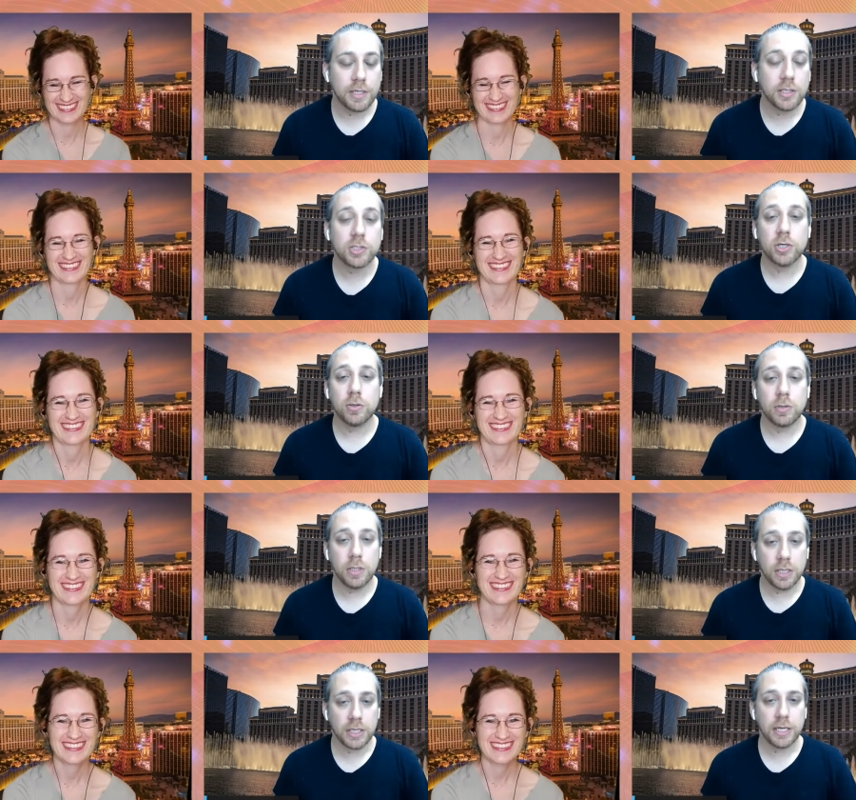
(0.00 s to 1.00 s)
Speaker 1: So
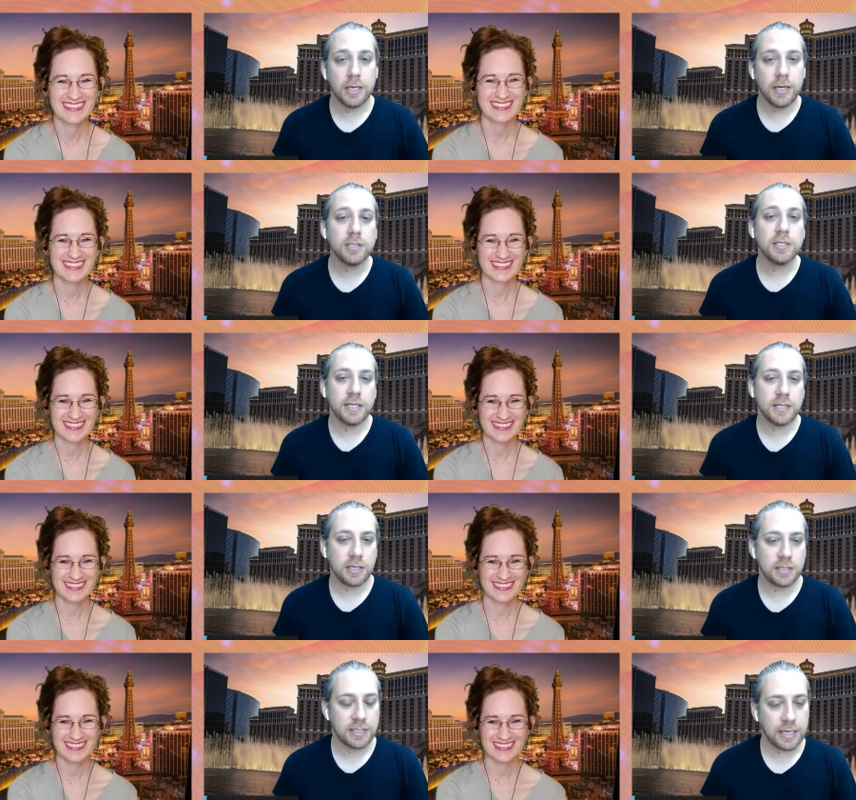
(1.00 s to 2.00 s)
look, here's the thing
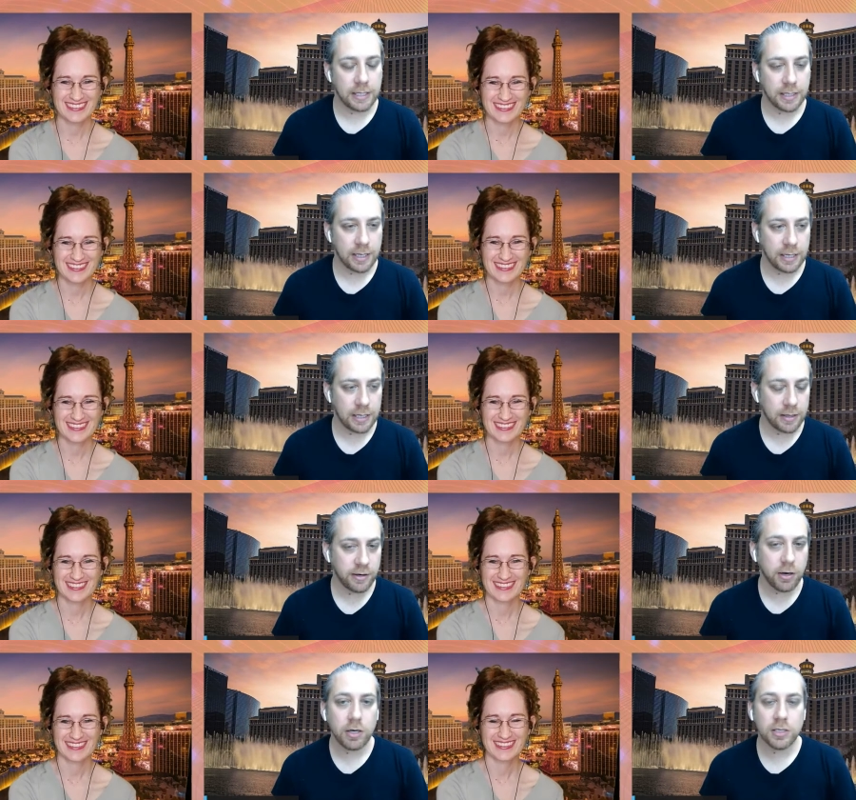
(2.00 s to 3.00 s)
that I'll say.
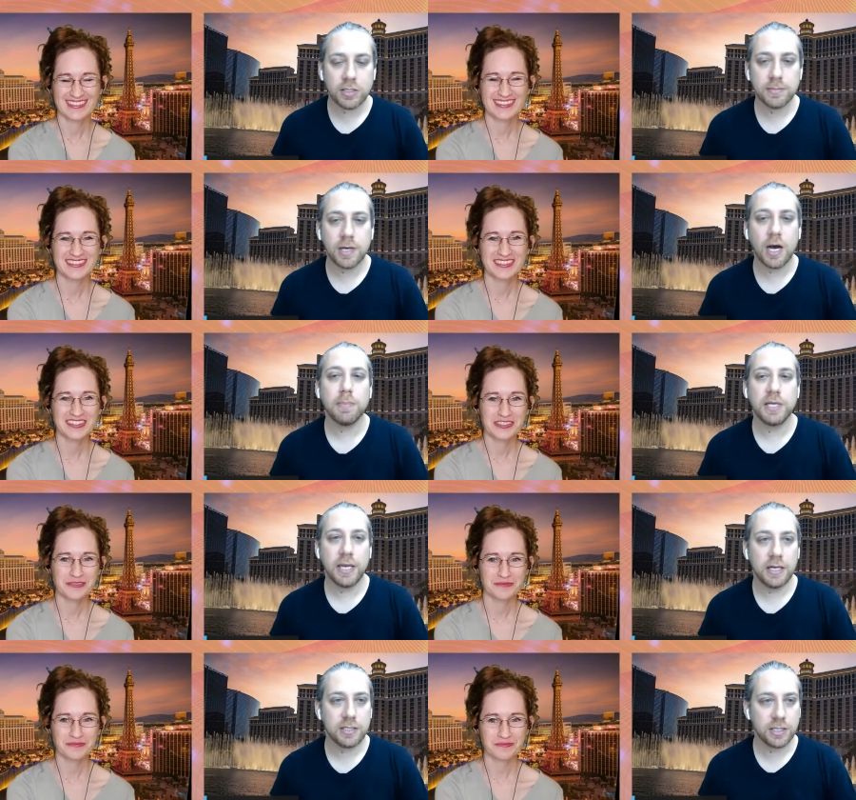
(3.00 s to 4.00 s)
There are some
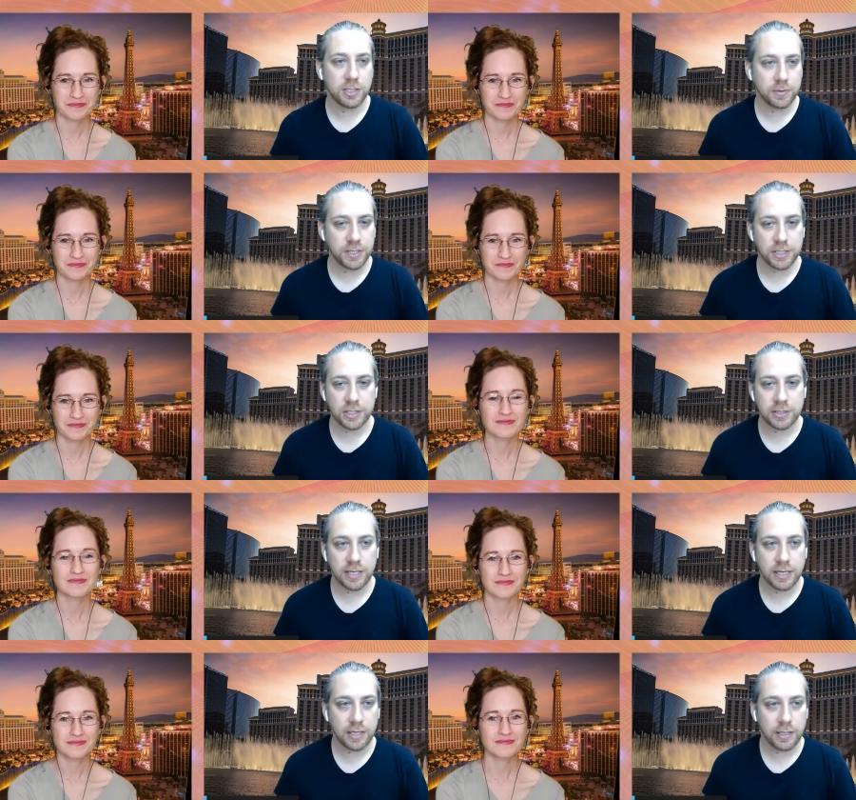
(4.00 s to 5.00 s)
complicated situations
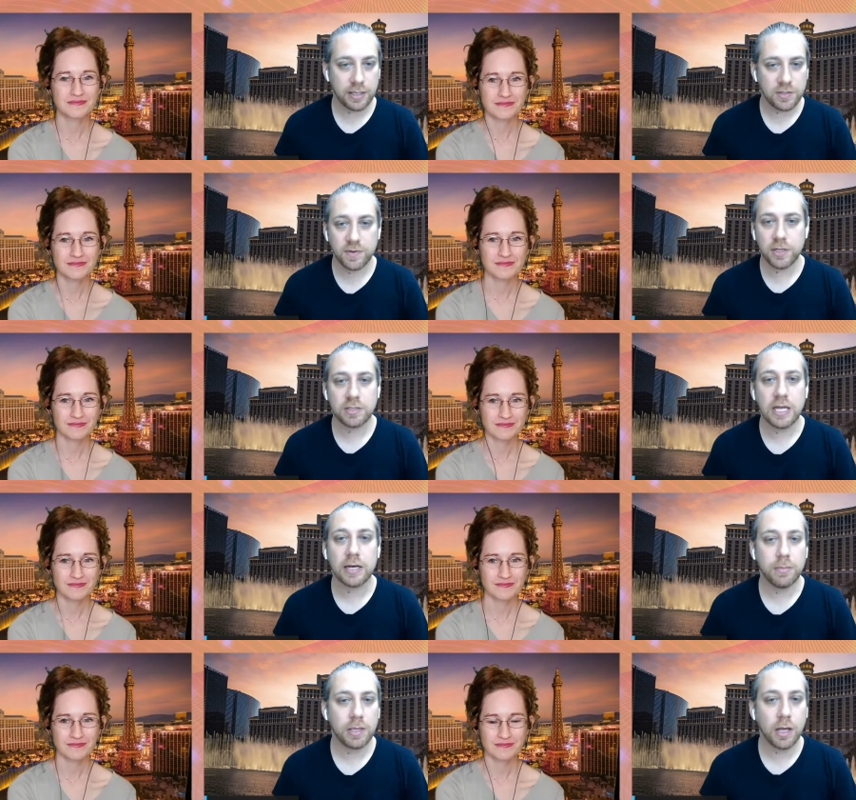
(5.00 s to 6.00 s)
that this video is not
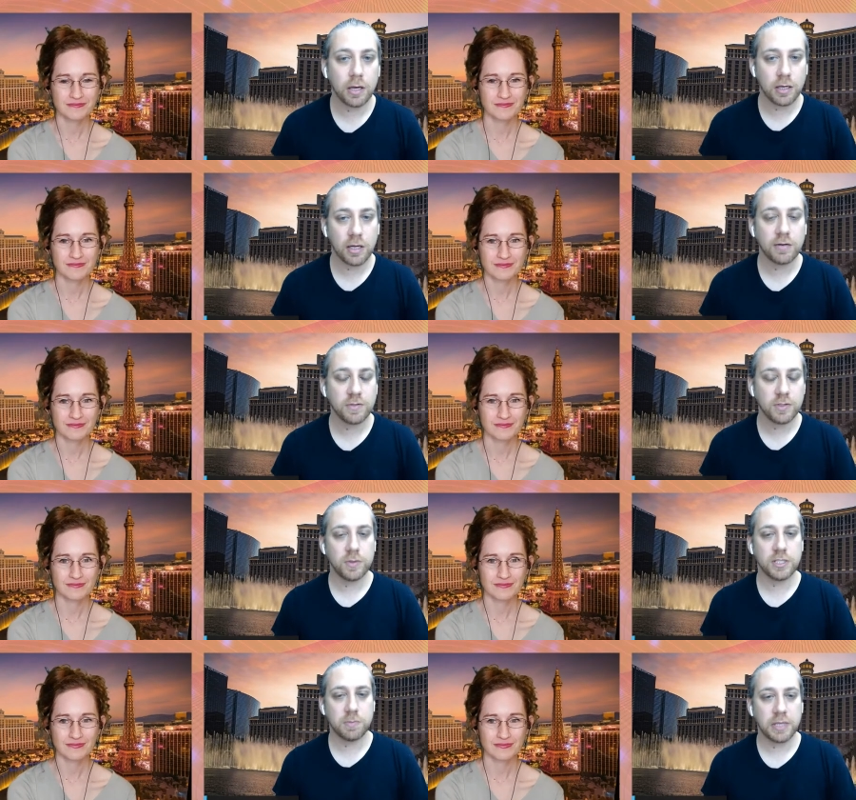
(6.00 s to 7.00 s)
going to be long enough to
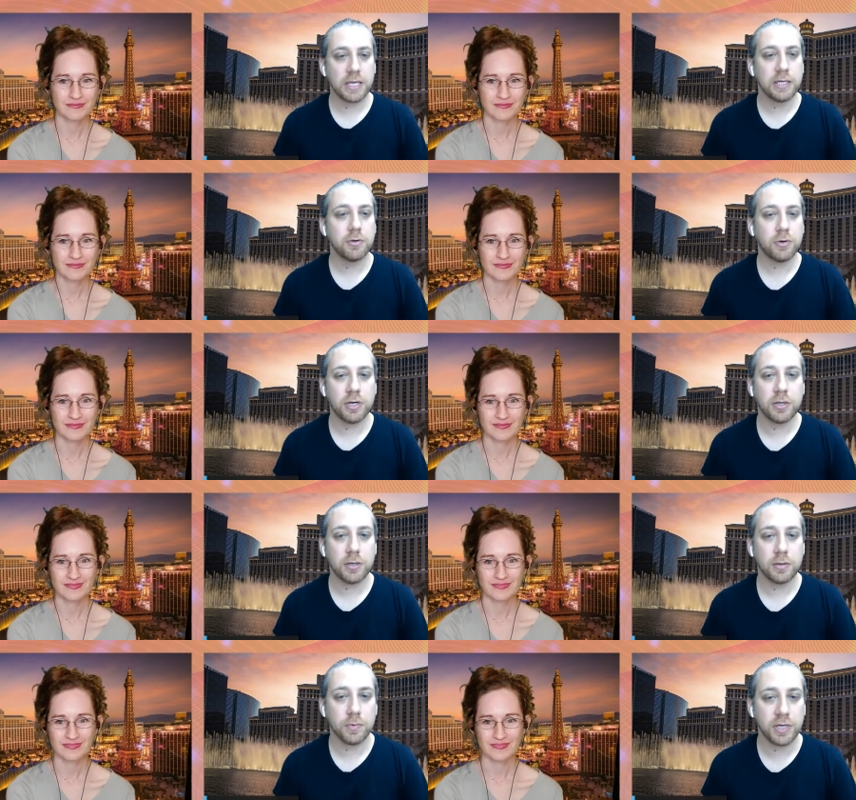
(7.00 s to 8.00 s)
explain in order
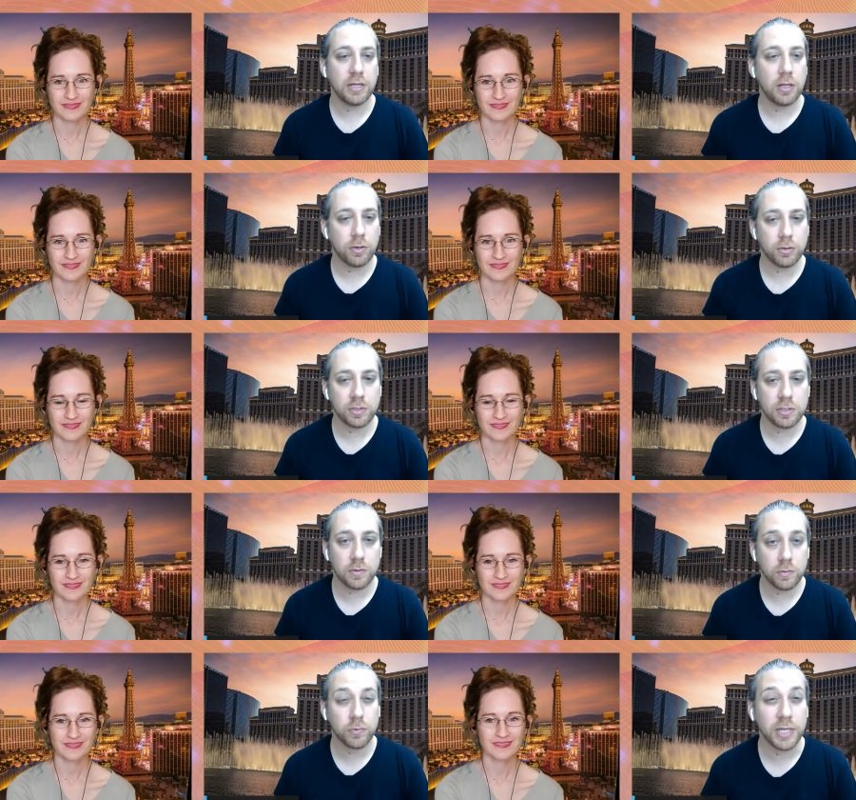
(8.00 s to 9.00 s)
to read lows
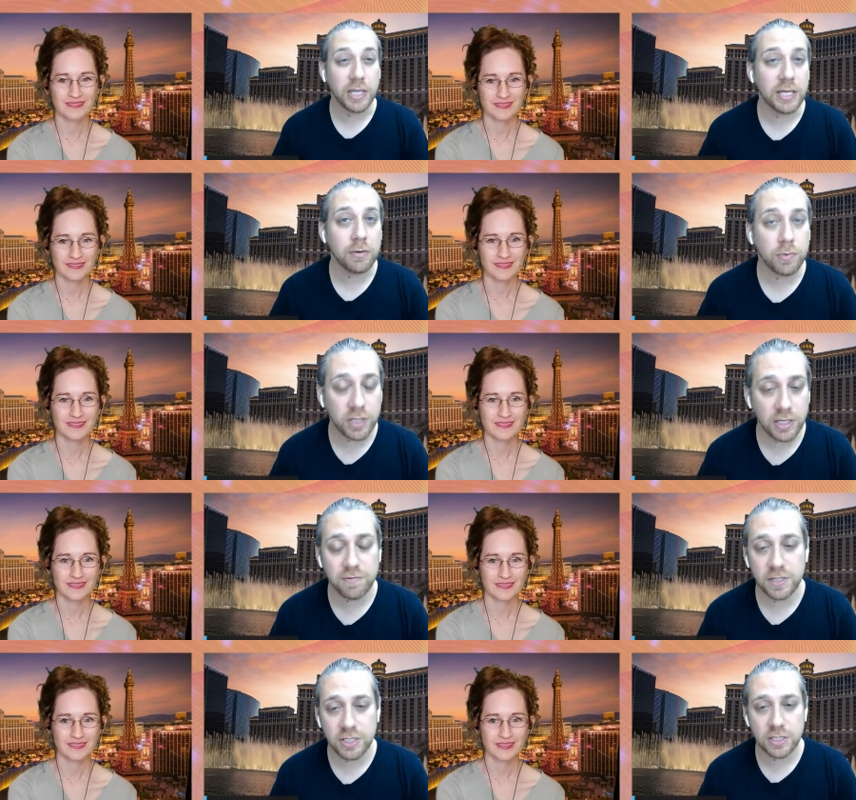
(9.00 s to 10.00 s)
really, really
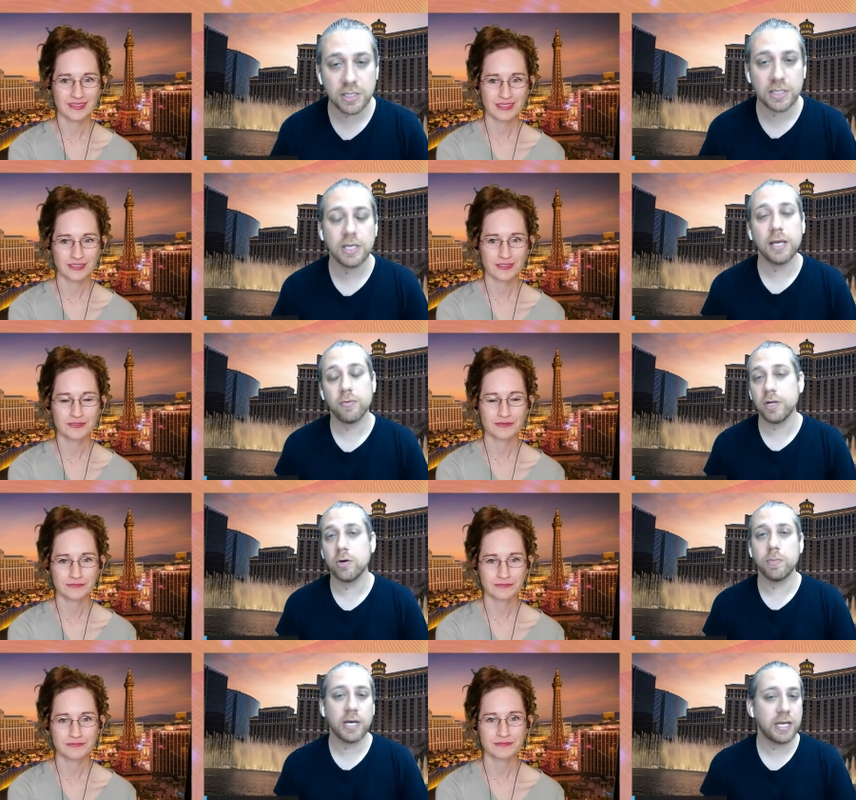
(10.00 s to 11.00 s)
efficiently and read
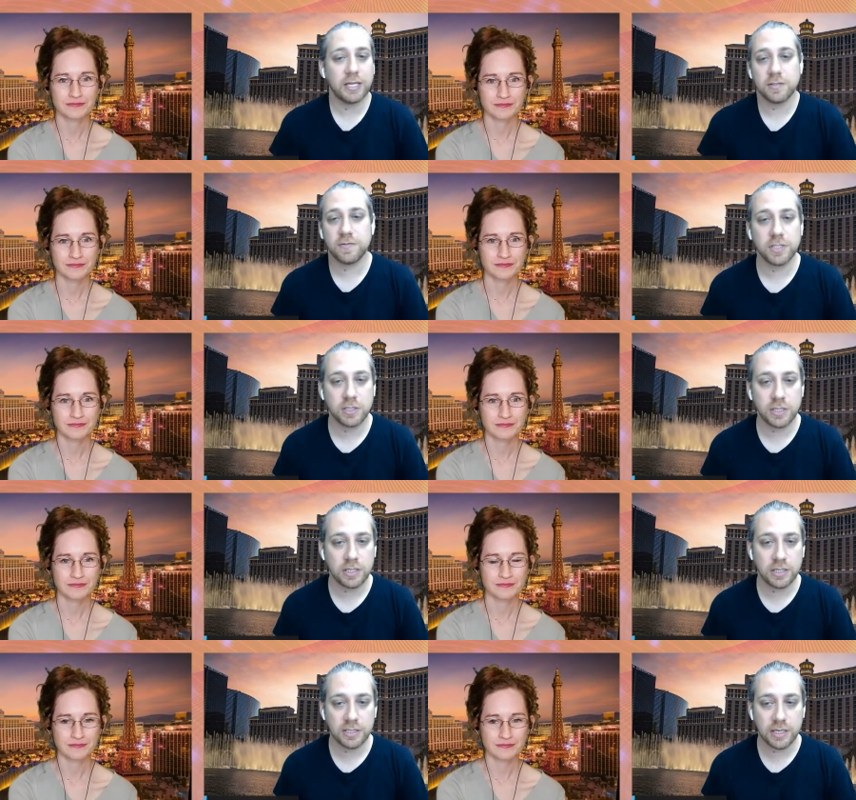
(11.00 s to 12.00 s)
Omaha hands
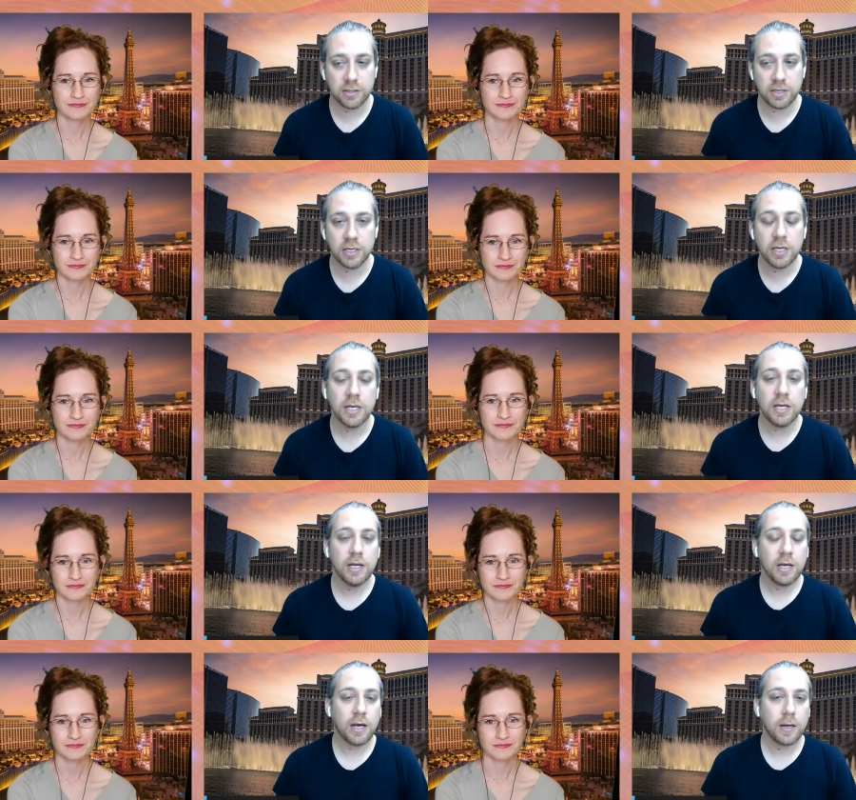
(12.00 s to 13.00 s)
officially, etc.
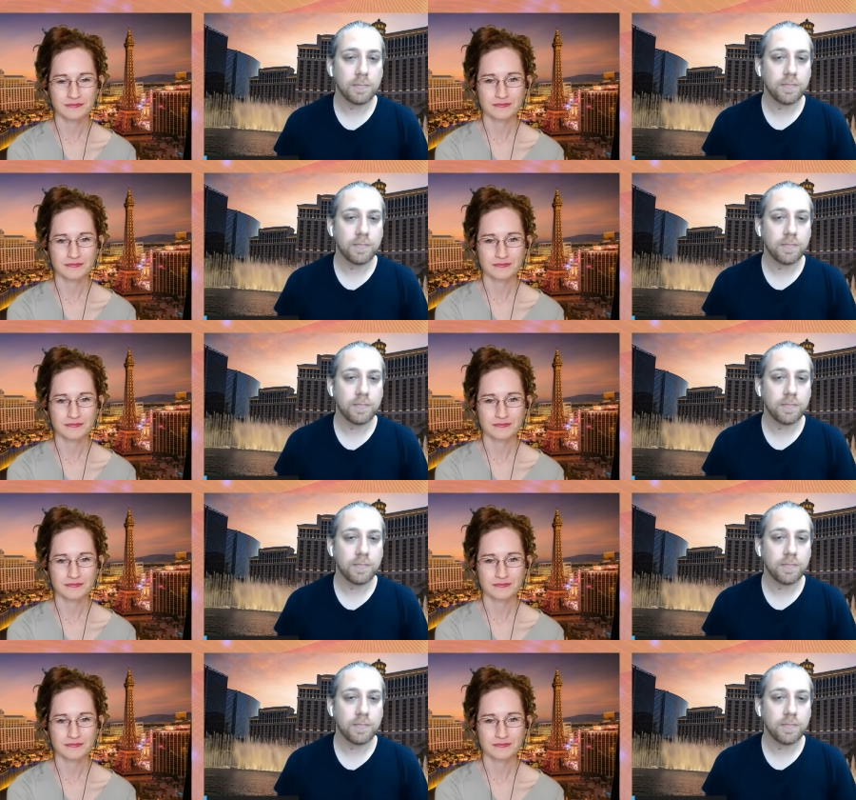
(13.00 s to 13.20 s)
A